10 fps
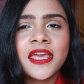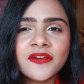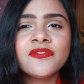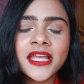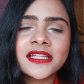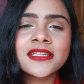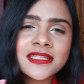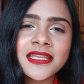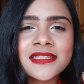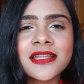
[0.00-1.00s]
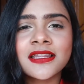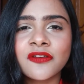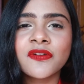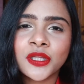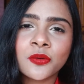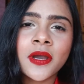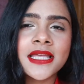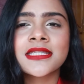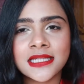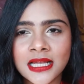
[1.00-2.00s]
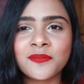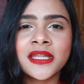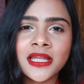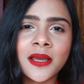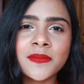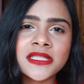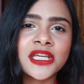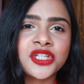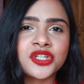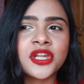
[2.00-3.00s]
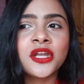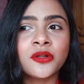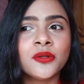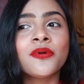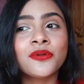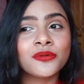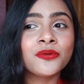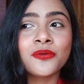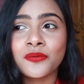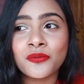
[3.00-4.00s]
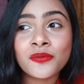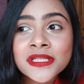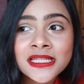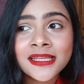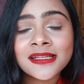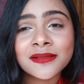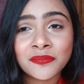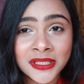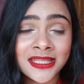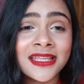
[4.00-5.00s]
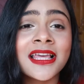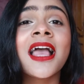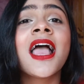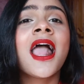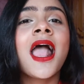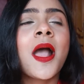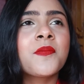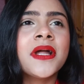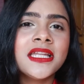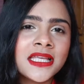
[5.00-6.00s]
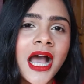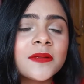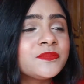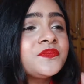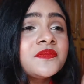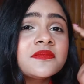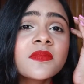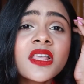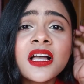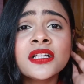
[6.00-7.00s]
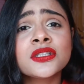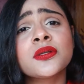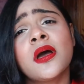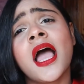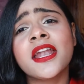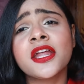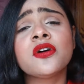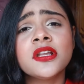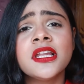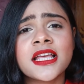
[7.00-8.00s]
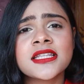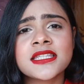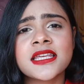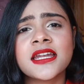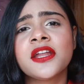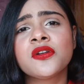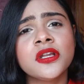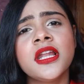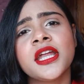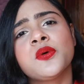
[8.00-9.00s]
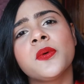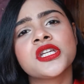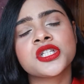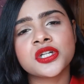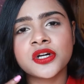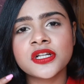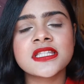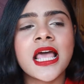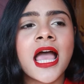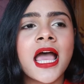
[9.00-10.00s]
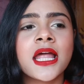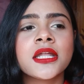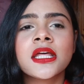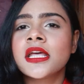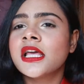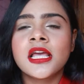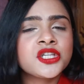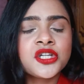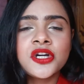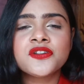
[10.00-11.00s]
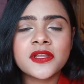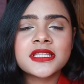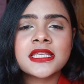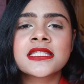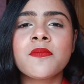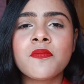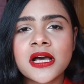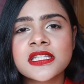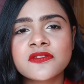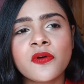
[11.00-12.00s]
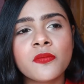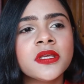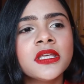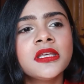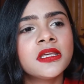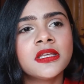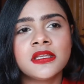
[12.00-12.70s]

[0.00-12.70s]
if like this is the thing with you guys, tell me in the comment section. I really want to know who is like me. But yeah, and I really, as I said, I really like to wear shirts, and shirt dress is a must for me